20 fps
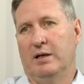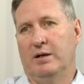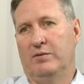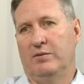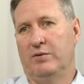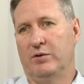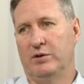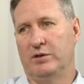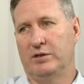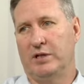
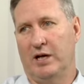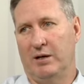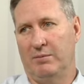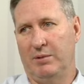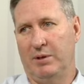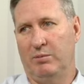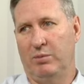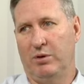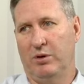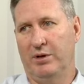full-time
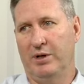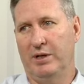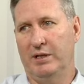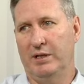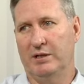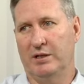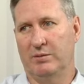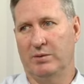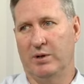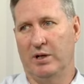
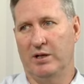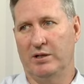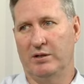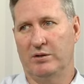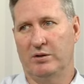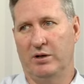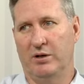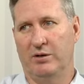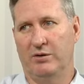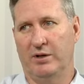employees as well as
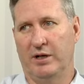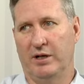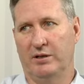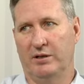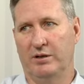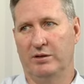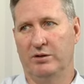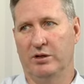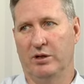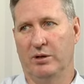
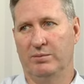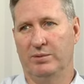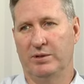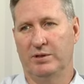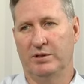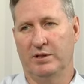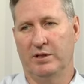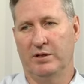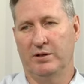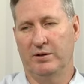contractor jobs.
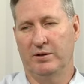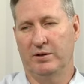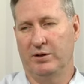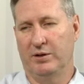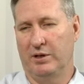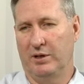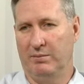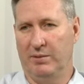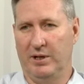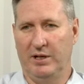So you
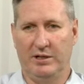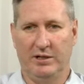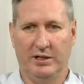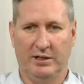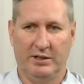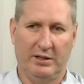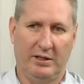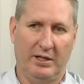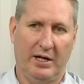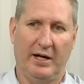can imagine
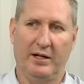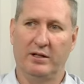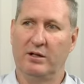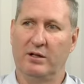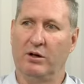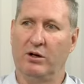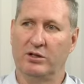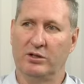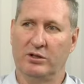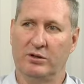just
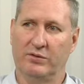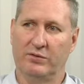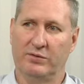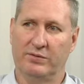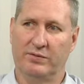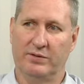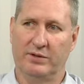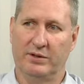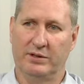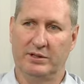that loss
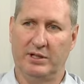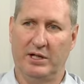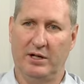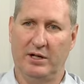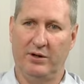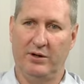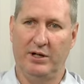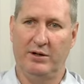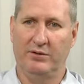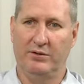of
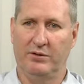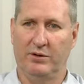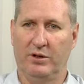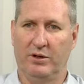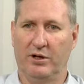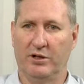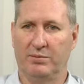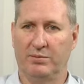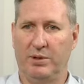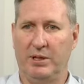salary to
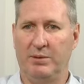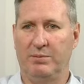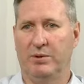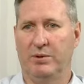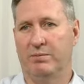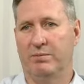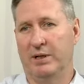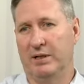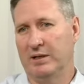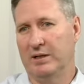those
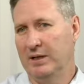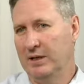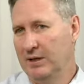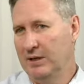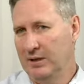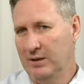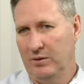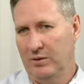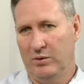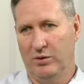people, but
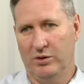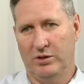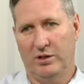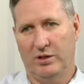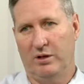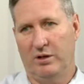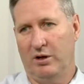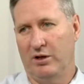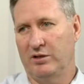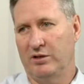
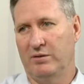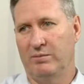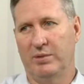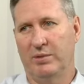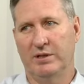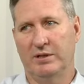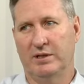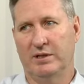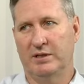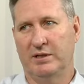also lots of
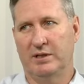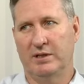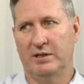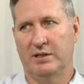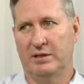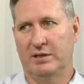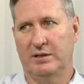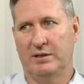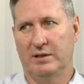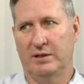
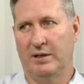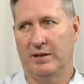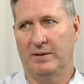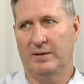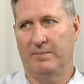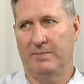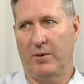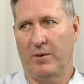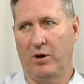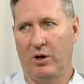businesses
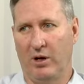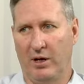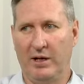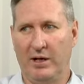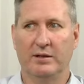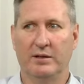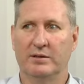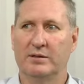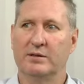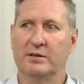are
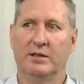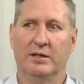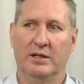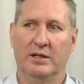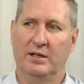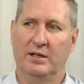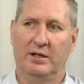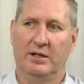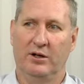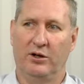linked.
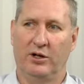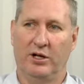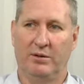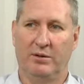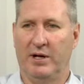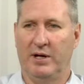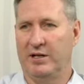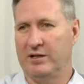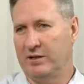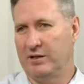You can
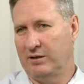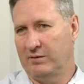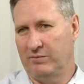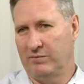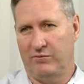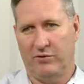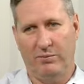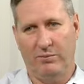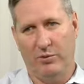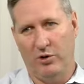imagine,
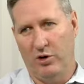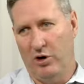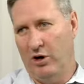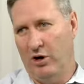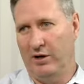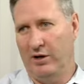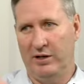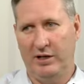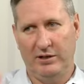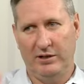from
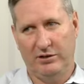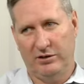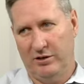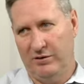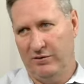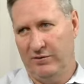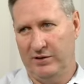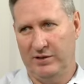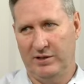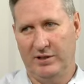gardening
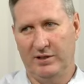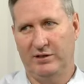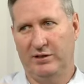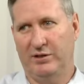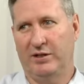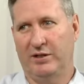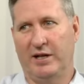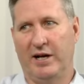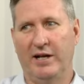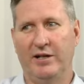services
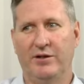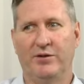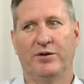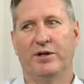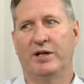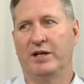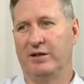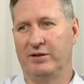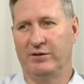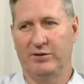to
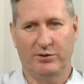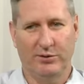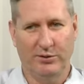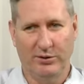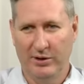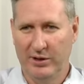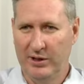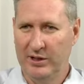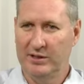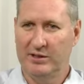catering to
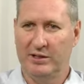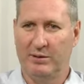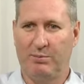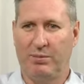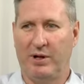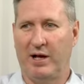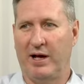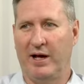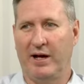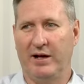
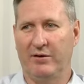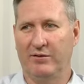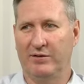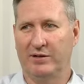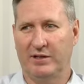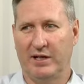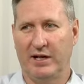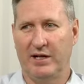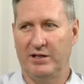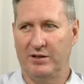supplying of
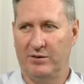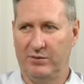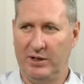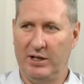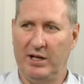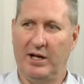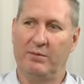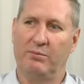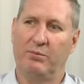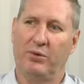
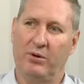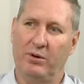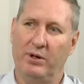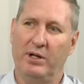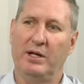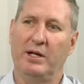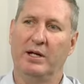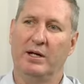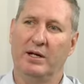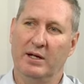stationery, that
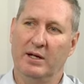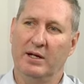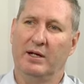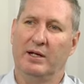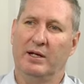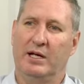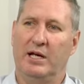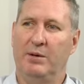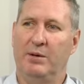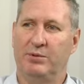probably
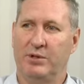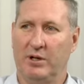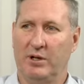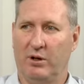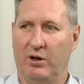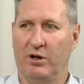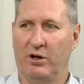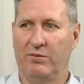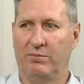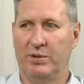keeps a
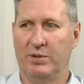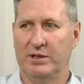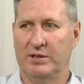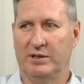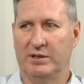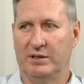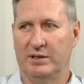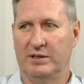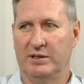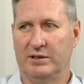lot of
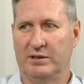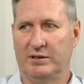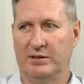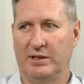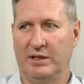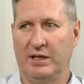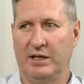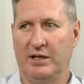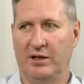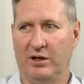businesses
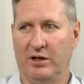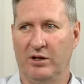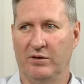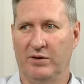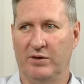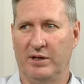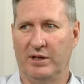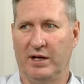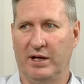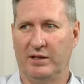ticking
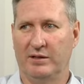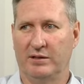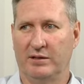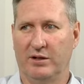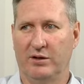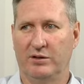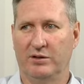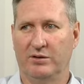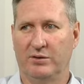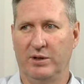over in that.
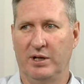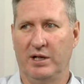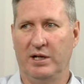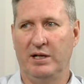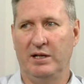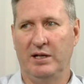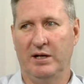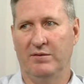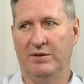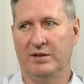So it's
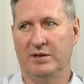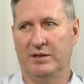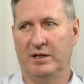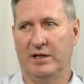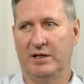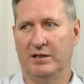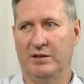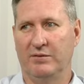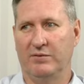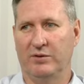really
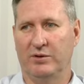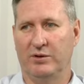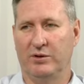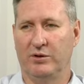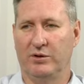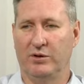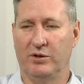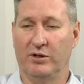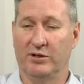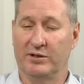devastating for
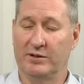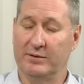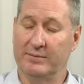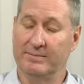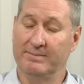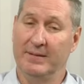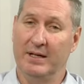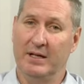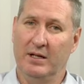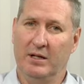Newcastle.
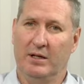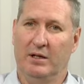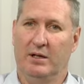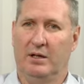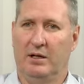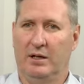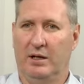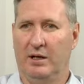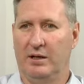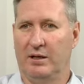
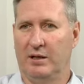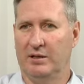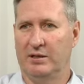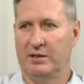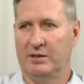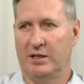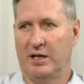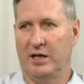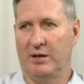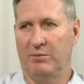And this
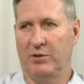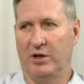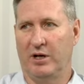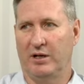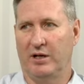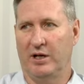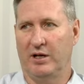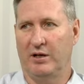time round,